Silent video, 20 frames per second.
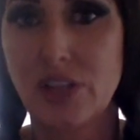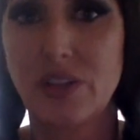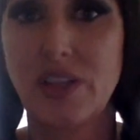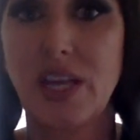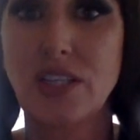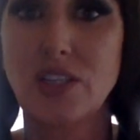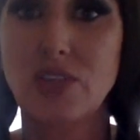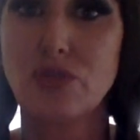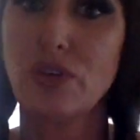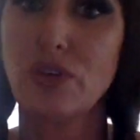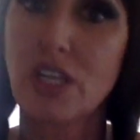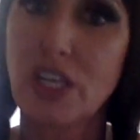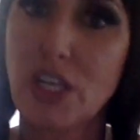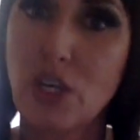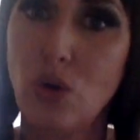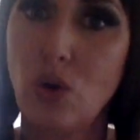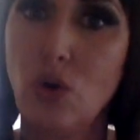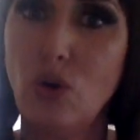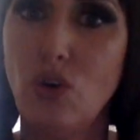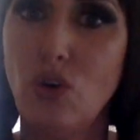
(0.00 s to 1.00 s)
that's really
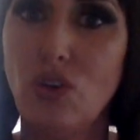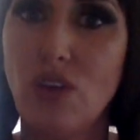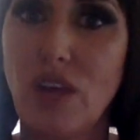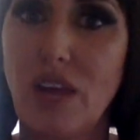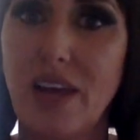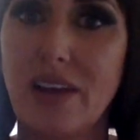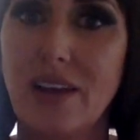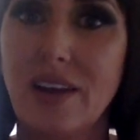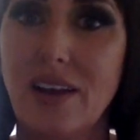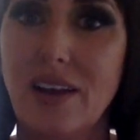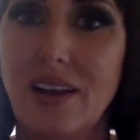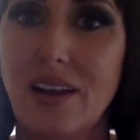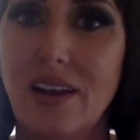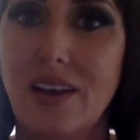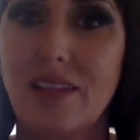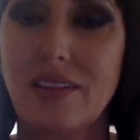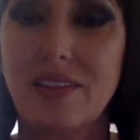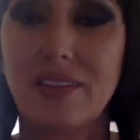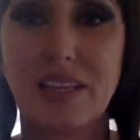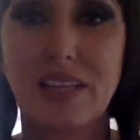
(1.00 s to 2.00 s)
cool that
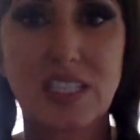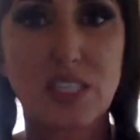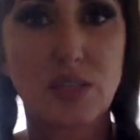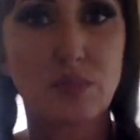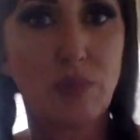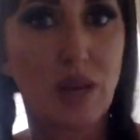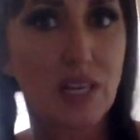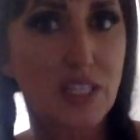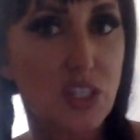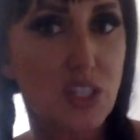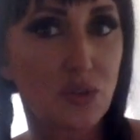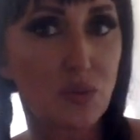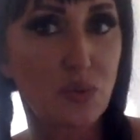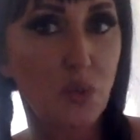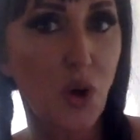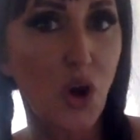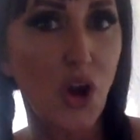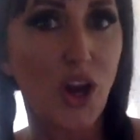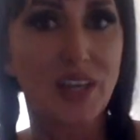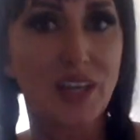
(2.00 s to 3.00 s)
this must have
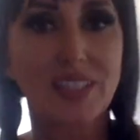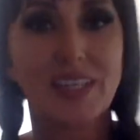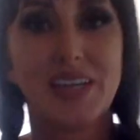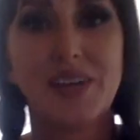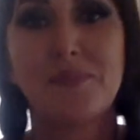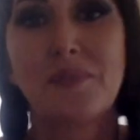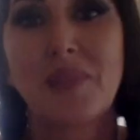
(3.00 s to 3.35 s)
worked.